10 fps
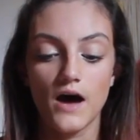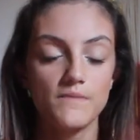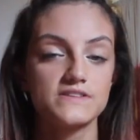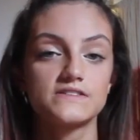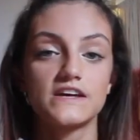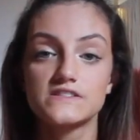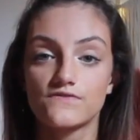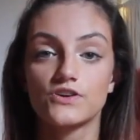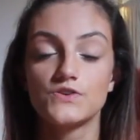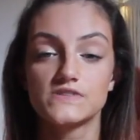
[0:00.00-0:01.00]
It's nice
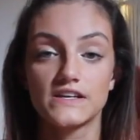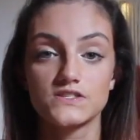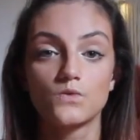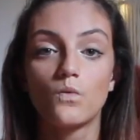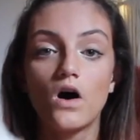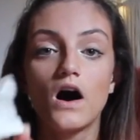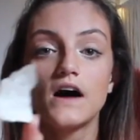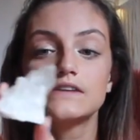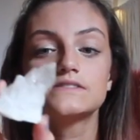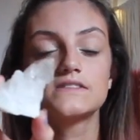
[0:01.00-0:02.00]
for using as a
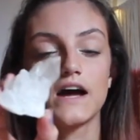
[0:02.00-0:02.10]
wand.